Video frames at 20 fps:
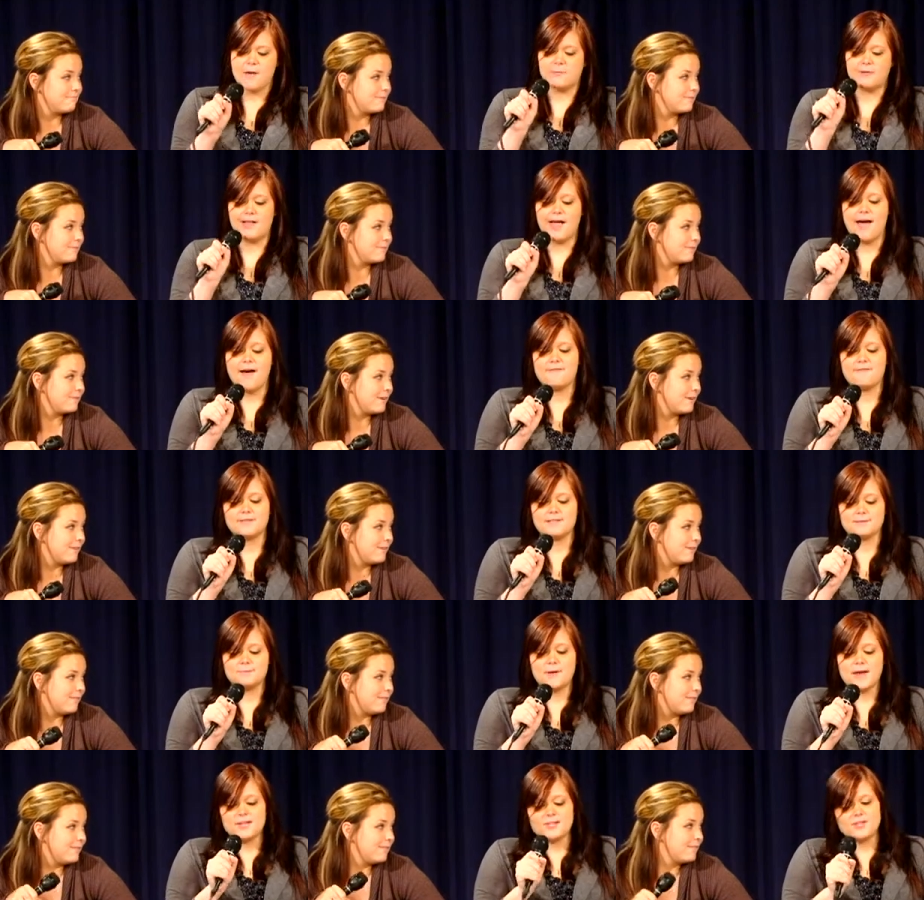Speaker 1: we'll have a
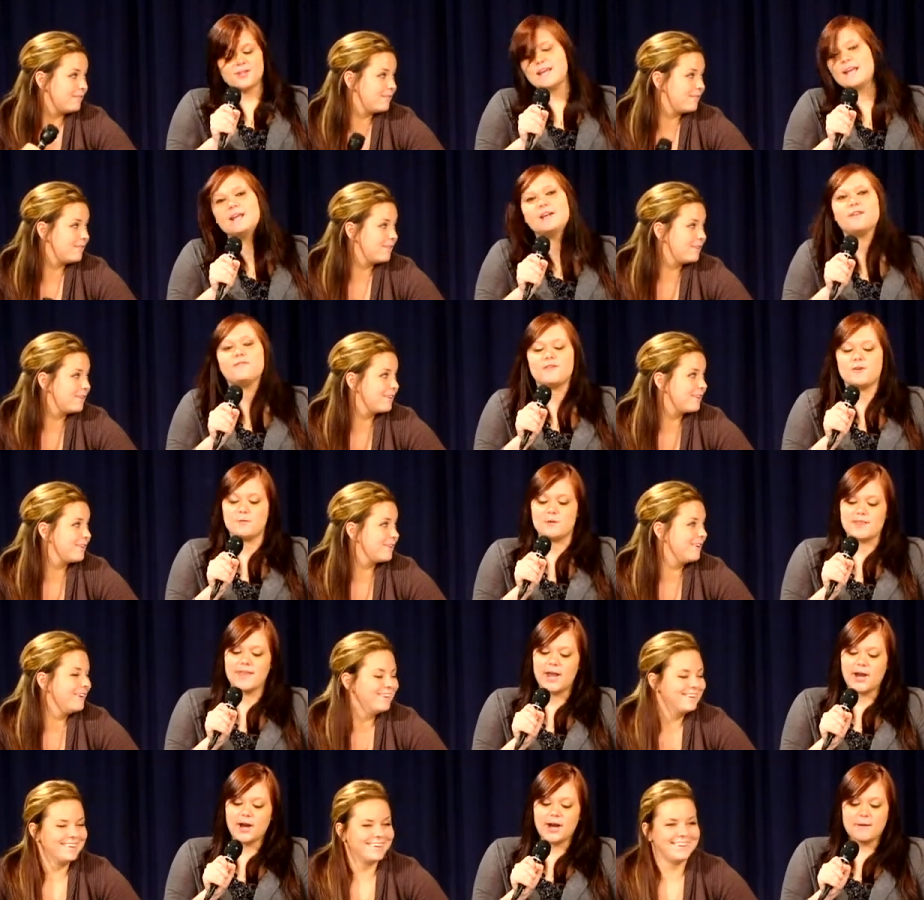special interview with
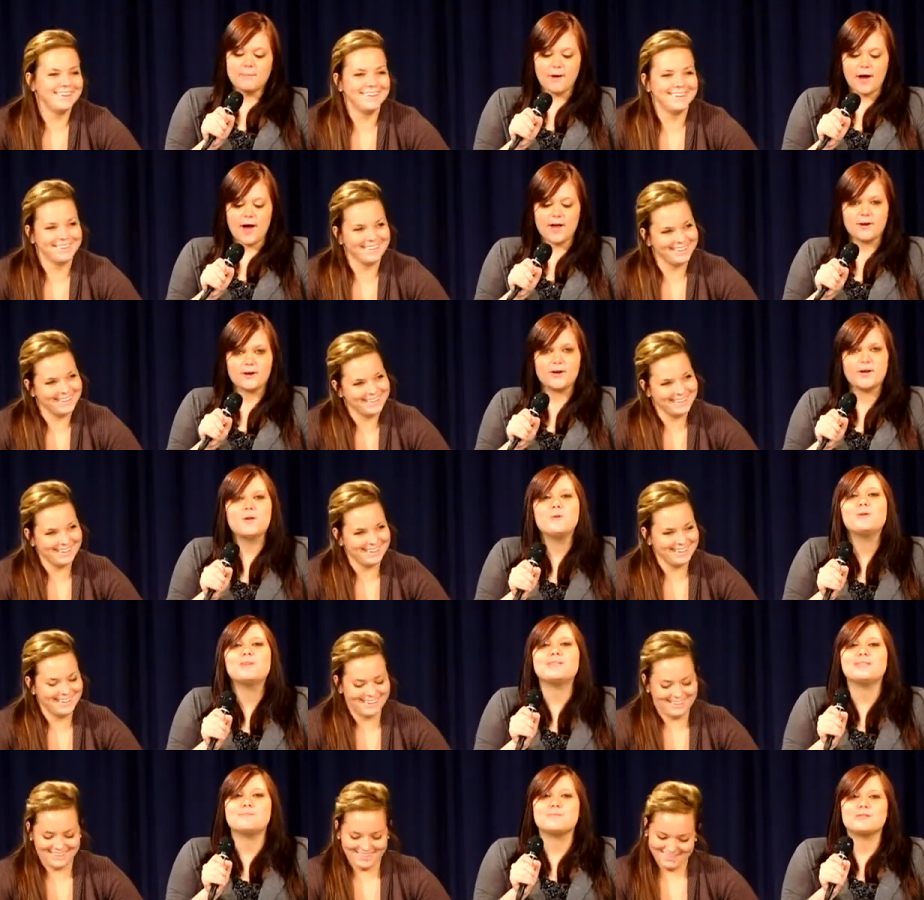Harry Potter, who will
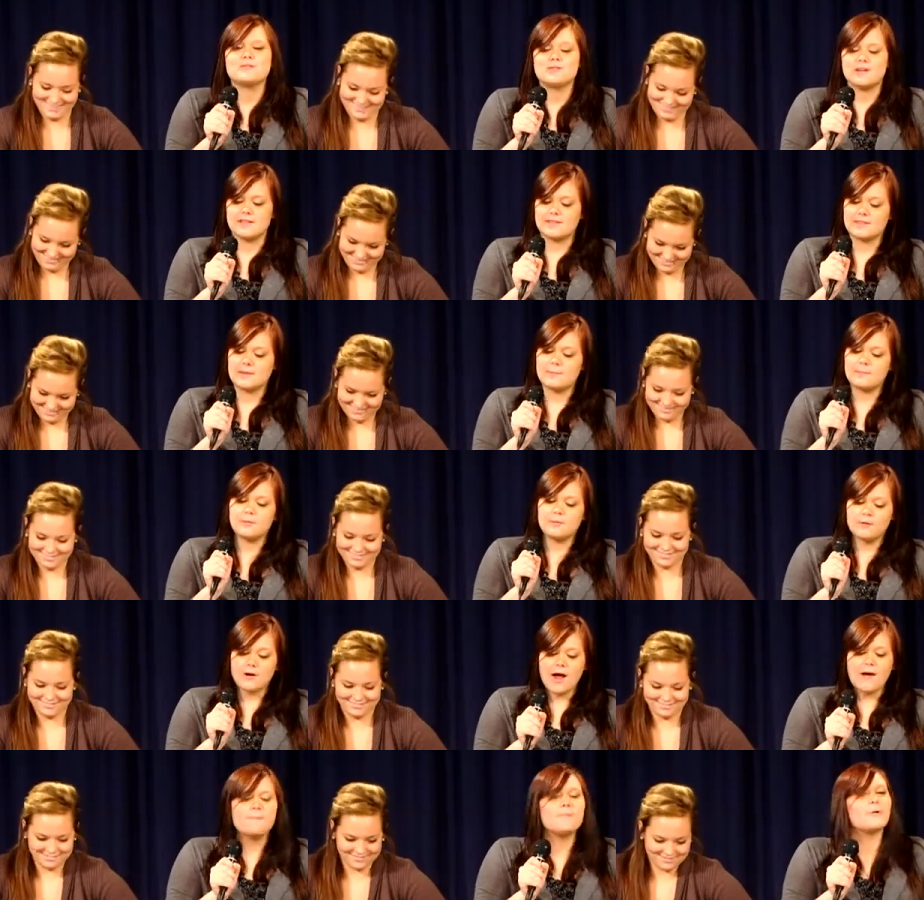demonstrate the
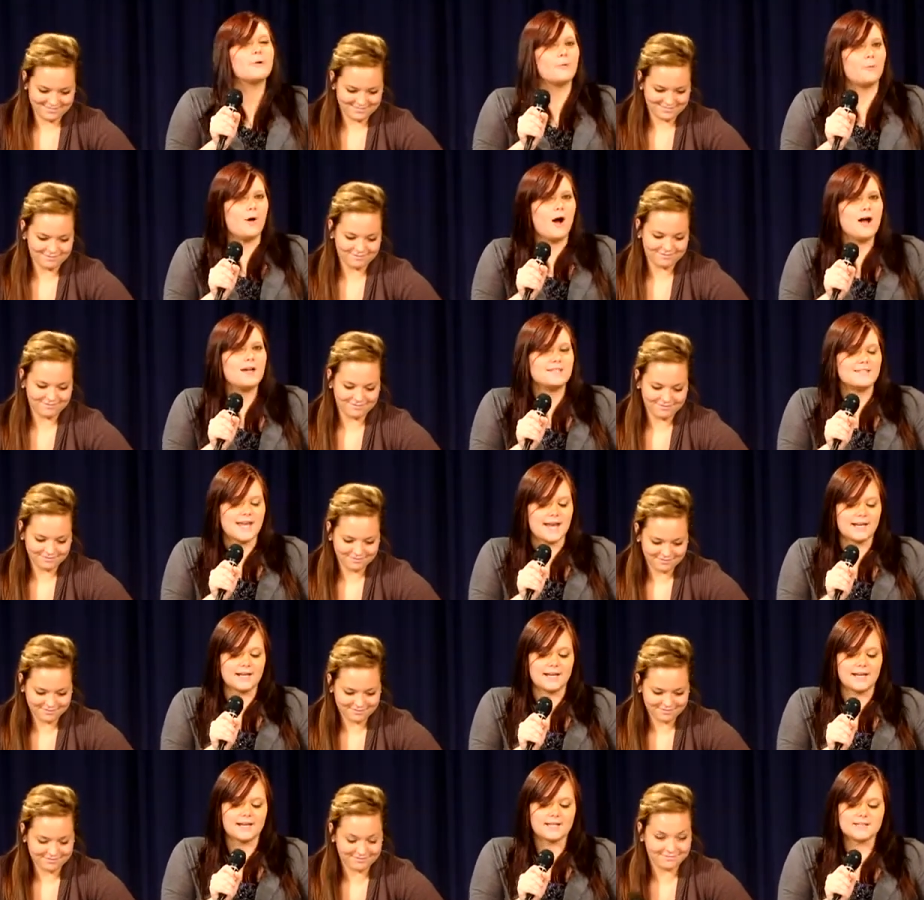proper wand
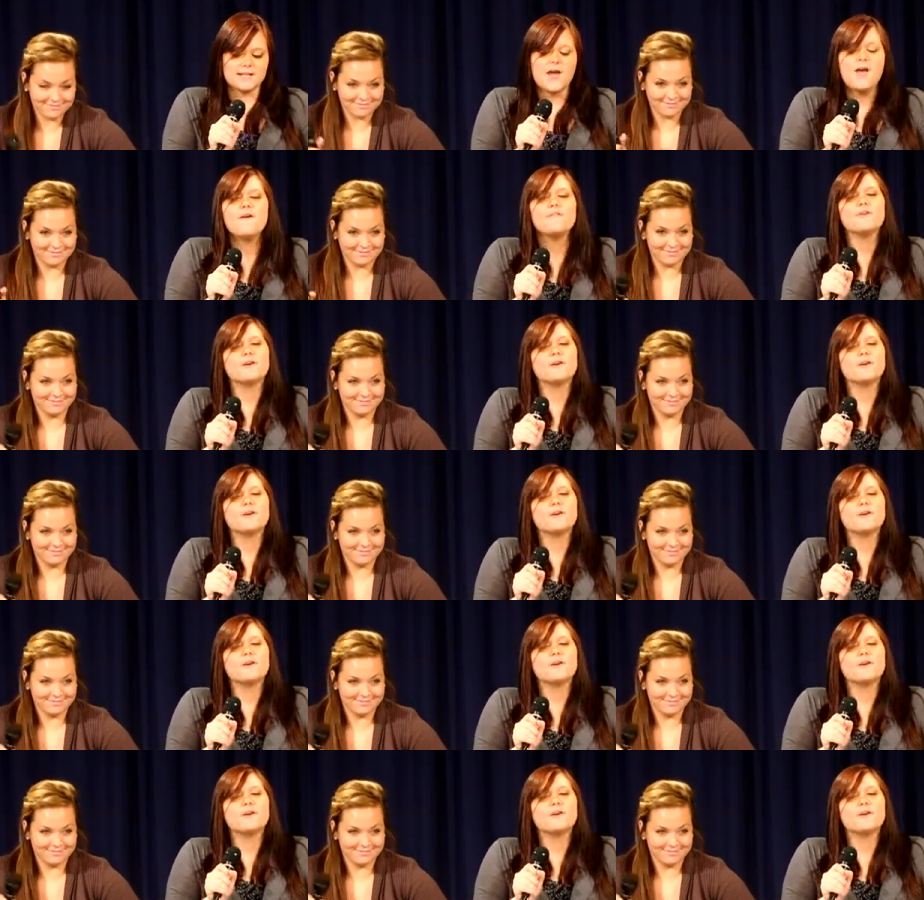techniques for